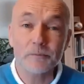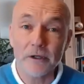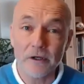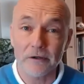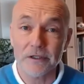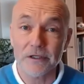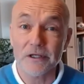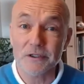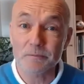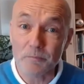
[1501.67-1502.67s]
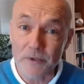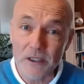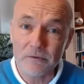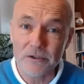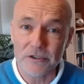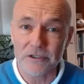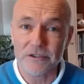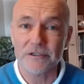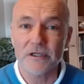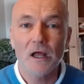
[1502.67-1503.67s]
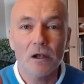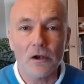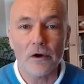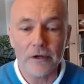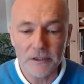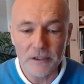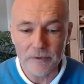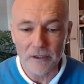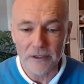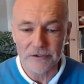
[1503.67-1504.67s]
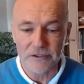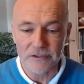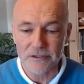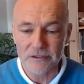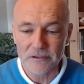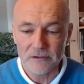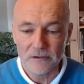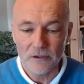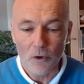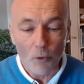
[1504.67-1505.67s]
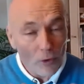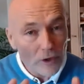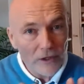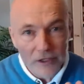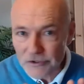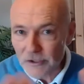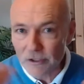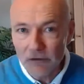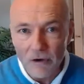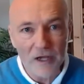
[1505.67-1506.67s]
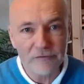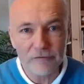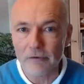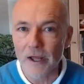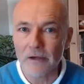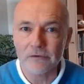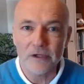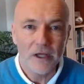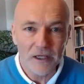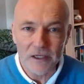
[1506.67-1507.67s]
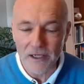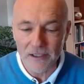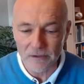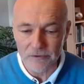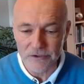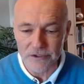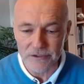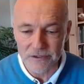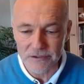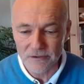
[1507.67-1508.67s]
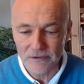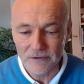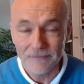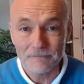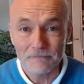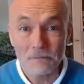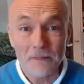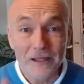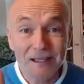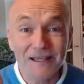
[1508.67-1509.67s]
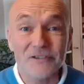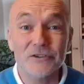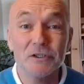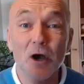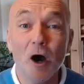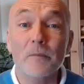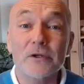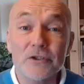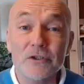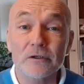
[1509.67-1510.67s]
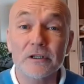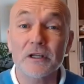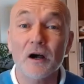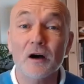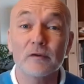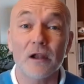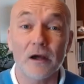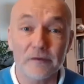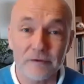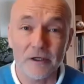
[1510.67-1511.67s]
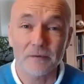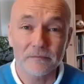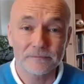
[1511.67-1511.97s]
priority is being with Jesus, learning to be like Jesus, organizing your life around connecting with Jesus. It's the opportunity of a lifetime.